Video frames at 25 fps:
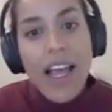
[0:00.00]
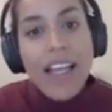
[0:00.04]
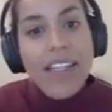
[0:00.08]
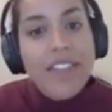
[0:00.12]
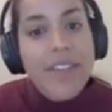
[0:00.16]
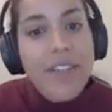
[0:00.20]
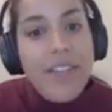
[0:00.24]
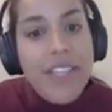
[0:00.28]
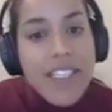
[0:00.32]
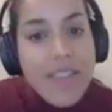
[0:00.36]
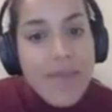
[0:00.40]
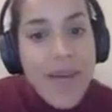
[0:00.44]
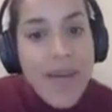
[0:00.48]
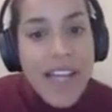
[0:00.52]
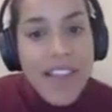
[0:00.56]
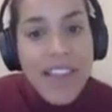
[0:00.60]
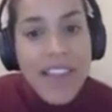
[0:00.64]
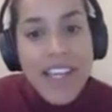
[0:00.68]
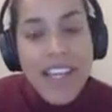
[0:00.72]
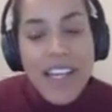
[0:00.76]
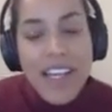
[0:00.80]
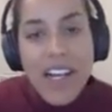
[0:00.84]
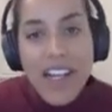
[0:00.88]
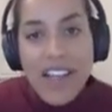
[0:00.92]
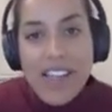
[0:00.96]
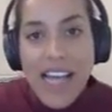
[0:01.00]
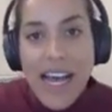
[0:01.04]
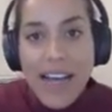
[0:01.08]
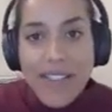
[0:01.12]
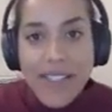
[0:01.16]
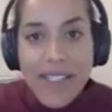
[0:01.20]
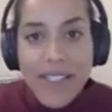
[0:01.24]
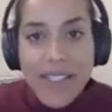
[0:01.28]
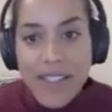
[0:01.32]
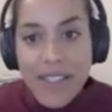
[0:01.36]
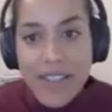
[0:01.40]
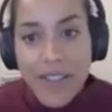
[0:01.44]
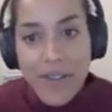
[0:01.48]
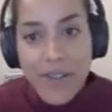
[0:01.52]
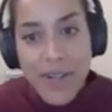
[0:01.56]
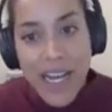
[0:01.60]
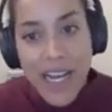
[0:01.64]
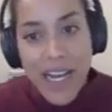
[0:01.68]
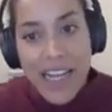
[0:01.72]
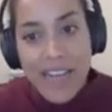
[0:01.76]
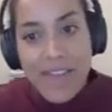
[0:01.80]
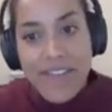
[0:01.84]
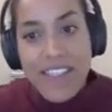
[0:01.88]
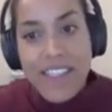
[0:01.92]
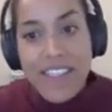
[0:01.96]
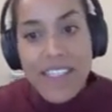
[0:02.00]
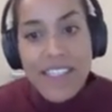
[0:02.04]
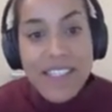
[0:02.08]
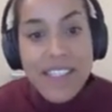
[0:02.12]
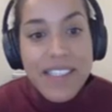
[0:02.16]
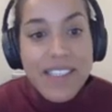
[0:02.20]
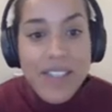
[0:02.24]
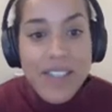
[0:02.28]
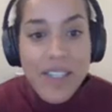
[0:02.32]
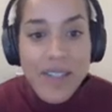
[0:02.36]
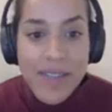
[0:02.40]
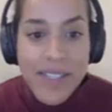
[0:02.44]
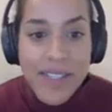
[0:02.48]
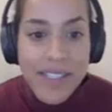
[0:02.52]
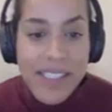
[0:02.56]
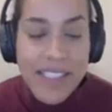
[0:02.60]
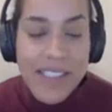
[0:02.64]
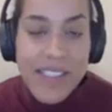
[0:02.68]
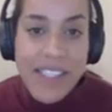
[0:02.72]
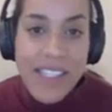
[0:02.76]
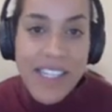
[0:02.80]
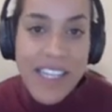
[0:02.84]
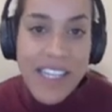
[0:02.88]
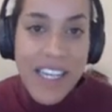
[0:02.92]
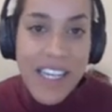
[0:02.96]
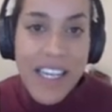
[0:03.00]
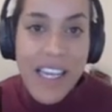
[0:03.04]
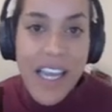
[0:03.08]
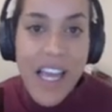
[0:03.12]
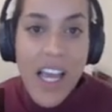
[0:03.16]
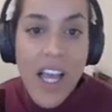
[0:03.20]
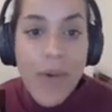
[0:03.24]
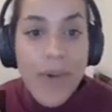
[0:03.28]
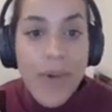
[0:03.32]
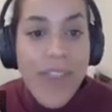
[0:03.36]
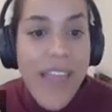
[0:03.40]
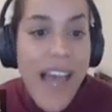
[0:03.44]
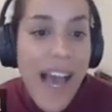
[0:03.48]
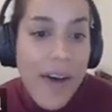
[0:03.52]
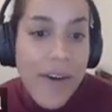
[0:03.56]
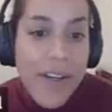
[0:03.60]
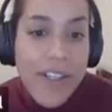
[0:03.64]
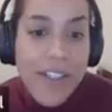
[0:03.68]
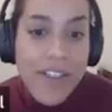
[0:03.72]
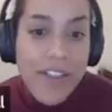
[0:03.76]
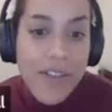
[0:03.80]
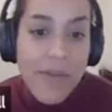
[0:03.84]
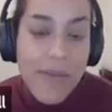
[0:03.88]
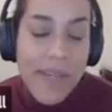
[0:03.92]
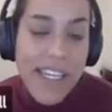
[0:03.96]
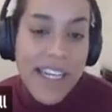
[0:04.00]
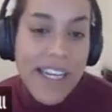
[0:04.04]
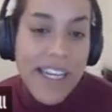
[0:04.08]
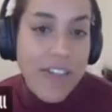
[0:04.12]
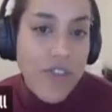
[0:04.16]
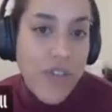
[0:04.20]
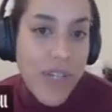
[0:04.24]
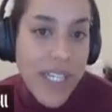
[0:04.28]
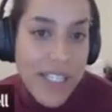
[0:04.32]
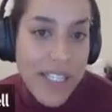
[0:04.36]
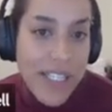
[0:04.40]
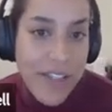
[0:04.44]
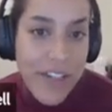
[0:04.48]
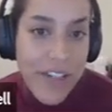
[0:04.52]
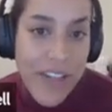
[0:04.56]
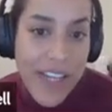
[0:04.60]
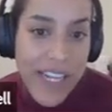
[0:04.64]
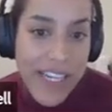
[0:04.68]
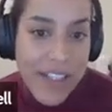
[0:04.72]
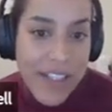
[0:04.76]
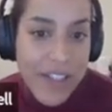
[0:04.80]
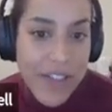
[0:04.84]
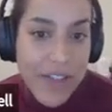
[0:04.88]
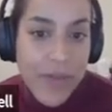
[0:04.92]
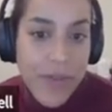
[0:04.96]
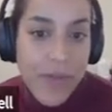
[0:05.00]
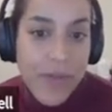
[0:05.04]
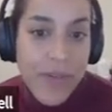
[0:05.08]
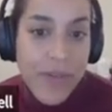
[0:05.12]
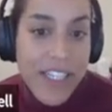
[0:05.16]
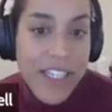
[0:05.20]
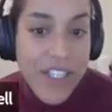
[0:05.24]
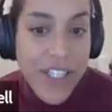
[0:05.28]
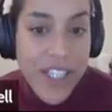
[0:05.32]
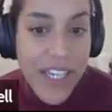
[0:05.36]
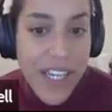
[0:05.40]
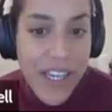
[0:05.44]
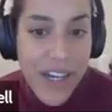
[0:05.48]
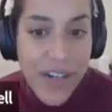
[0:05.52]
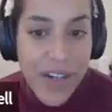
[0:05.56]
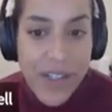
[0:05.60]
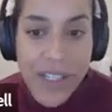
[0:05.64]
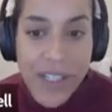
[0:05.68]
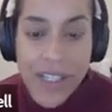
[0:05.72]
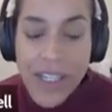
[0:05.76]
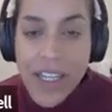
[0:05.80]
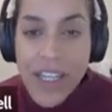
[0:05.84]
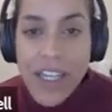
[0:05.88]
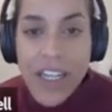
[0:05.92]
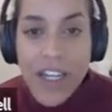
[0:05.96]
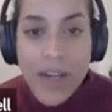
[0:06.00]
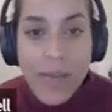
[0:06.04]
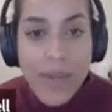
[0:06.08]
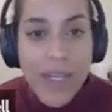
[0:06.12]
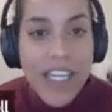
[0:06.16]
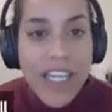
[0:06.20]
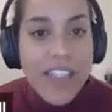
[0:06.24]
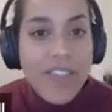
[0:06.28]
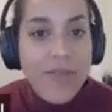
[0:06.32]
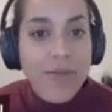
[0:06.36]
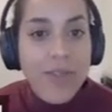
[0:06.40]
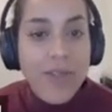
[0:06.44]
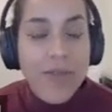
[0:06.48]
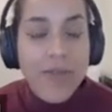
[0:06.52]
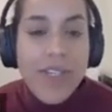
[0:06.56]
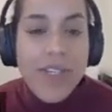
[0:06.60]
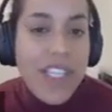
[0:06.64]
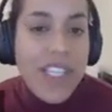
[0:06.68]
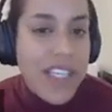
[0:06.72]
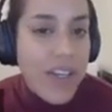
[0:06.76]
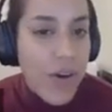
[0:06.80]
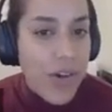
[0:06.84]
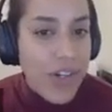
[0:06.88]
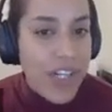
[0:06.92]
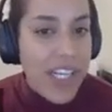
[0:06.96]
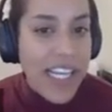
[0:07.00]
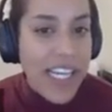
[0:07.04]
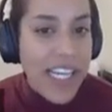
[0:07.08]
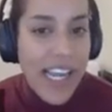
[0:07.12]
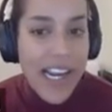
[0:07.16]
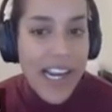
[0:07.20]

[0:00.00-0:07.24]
And so this method allows us to derive the disk surface density without assuming a tracer to H2 ratio, because we really only